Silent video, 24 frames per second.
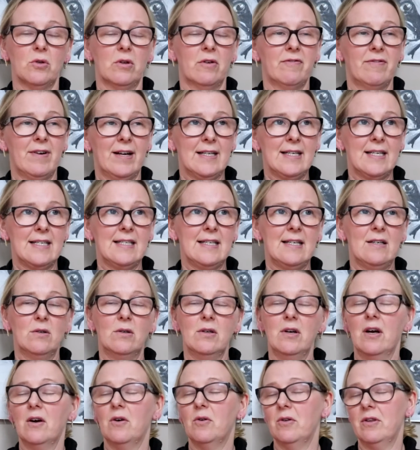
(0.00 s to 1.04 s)
or the fantasy,
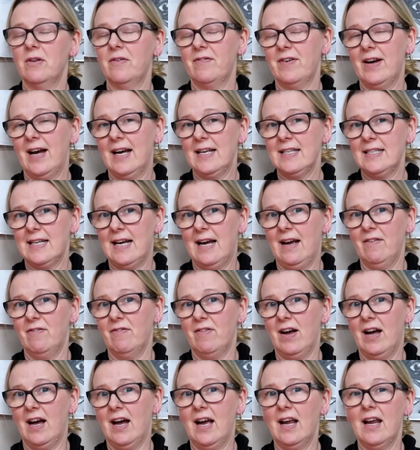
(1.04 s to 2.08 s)
or the
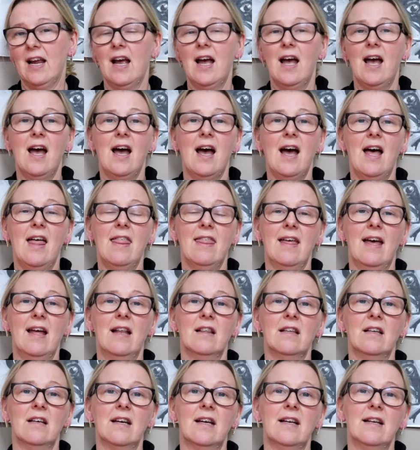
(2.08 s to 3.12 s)
sci-fi, and
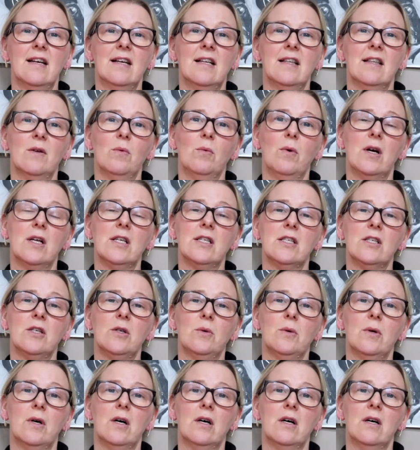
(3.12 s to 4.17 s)
then looking at the ones
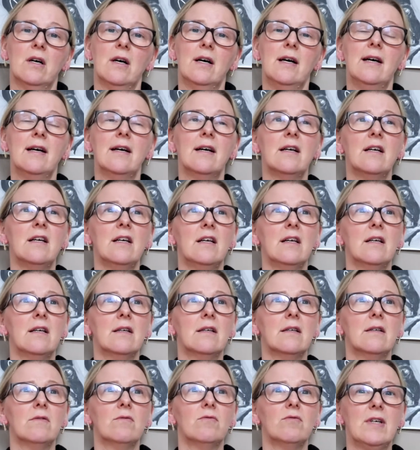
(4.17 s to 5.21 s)
who are
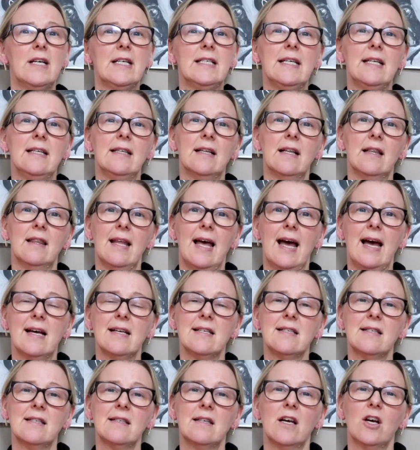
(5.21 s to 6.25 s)
reading the
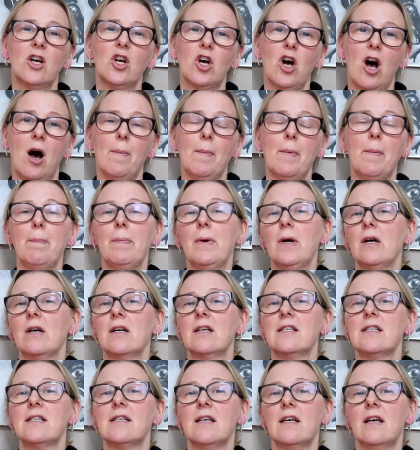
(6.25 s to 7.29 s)
less common
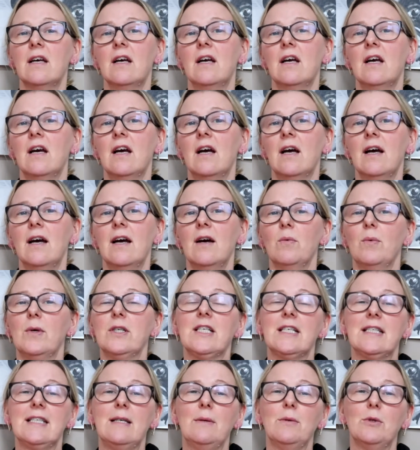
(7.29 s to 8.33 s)
books,
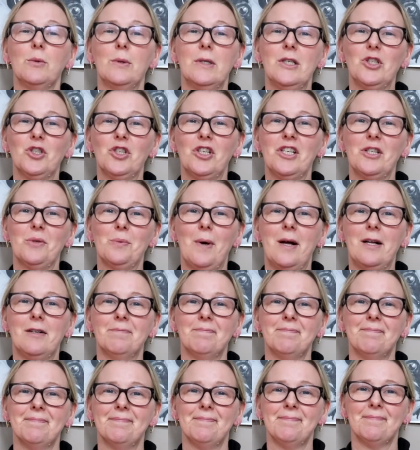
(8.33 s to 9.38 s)
which I seem to enjoy as well.